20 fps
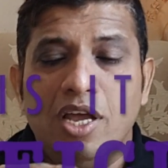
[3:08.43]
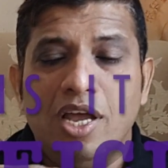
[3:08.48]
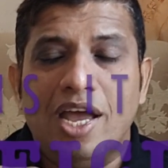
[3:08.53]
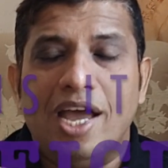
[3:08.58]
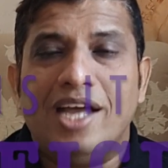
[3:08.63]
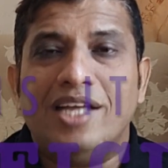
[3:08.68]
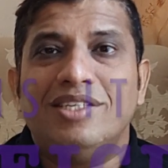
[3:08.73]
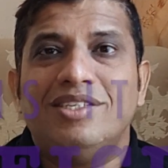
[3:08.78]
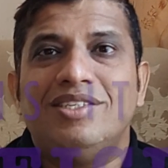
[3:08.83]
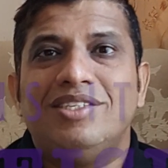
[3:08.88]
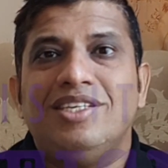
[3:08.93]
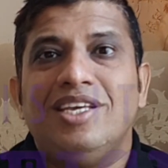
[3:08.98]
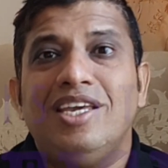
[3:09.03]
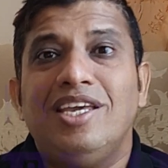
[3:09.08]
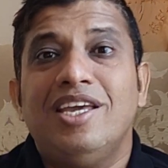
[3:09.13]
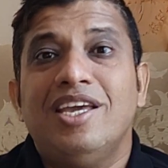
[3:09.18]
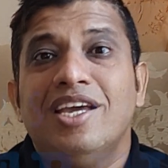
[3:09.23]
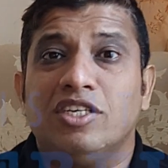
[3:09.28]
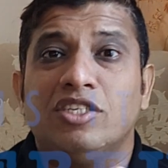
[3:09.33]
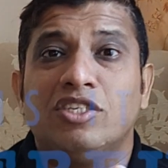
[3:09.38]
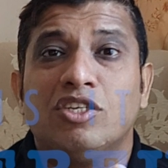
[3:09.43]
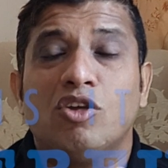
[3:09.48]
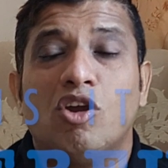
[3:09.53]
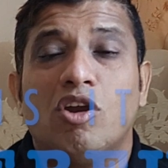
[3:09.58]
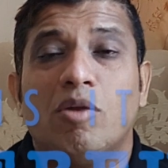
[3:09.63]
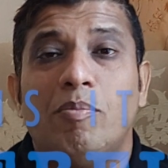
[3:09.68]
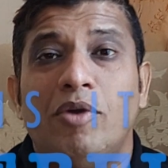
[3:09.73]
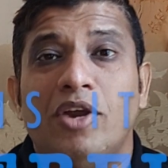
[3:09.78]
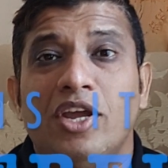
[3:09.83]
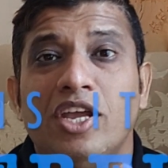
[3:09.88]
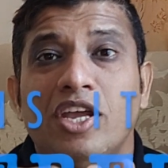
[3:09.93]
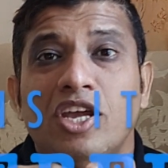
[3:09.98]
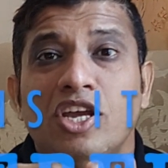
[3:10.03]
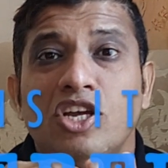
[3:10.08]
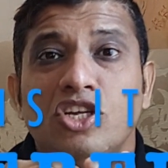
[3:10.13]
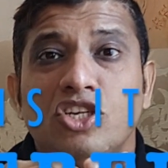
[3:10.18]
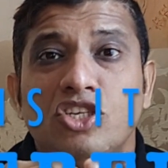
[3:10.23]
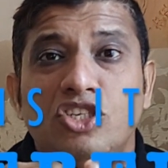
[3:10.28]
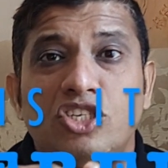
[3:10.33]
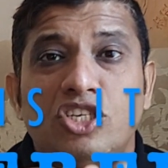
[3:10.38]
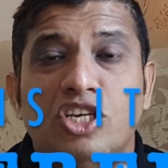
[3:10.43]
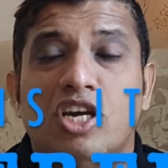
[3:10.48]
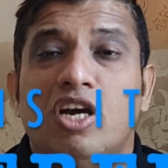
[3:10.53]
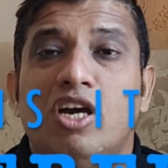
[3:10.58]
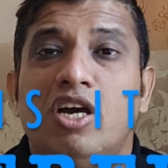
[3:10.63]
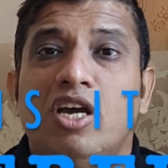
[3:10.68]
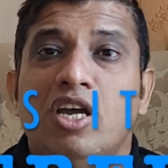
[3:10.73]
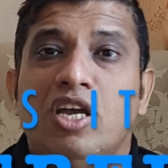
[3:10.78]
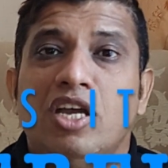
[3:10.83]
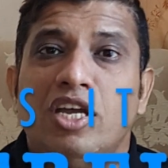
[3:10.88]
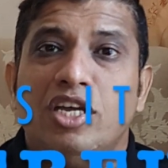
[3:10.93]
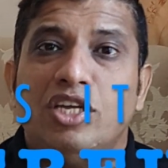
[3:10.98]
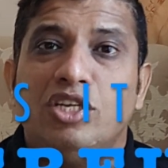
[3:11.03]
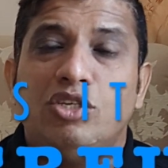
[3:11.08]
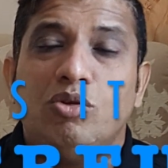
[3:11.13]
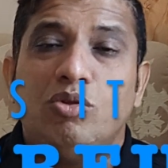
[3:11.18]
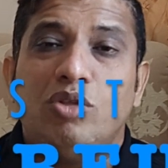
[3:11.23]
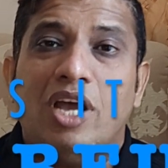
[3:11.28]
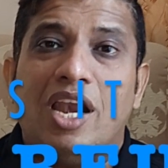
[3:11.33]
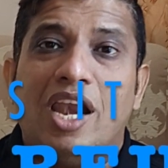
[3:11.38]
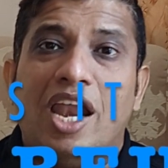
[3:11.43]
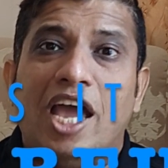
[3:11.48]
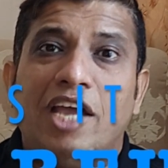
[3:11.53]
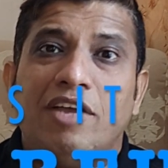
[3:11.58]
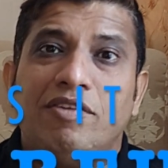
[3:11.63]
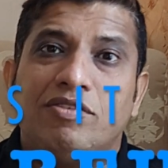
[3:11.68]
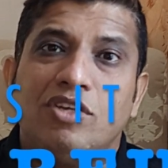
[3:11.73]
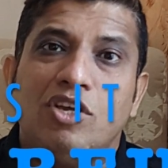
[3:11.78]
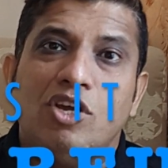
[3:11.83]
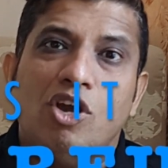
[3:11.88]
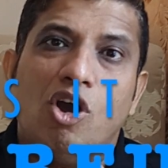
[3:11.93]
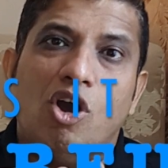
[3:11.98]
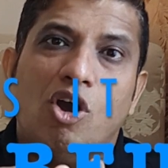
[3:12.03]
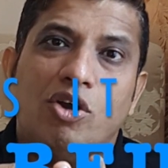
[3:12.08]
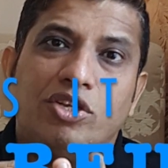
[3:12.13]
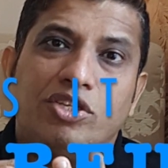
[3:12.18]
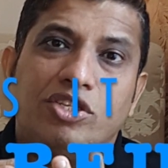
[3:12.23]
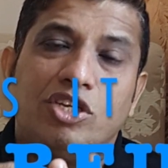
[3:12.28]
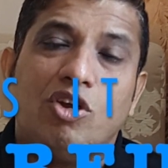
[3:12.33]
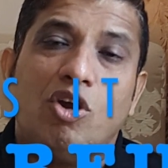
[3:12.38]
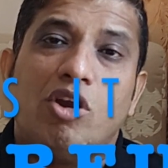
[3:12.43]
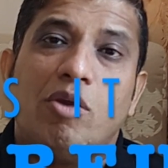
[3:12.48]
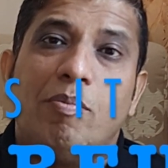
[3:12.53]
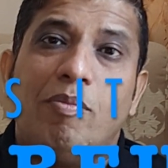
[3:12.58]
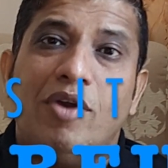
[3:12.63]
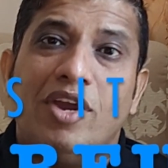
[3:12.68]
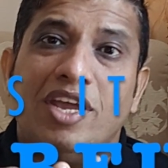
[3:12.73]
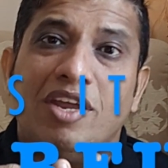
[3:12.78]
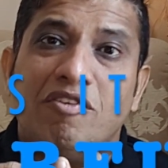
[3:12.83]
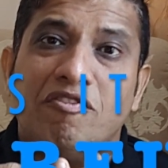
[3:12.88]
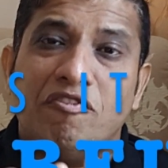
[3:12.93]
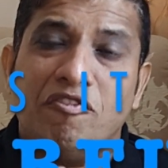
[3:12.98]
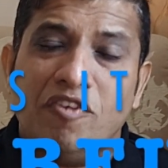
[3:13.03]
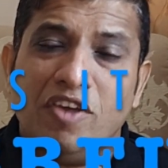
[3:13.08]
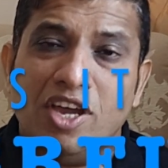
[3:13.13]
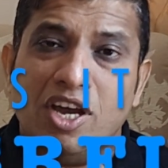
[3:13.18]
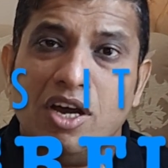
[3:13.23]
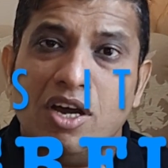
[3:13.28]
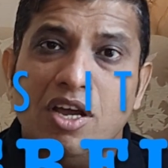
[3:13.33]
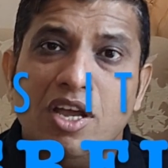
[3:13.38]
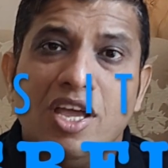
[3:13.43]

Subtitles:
And C, is it going to bring cheer into their lives, or is it going to bring in fear?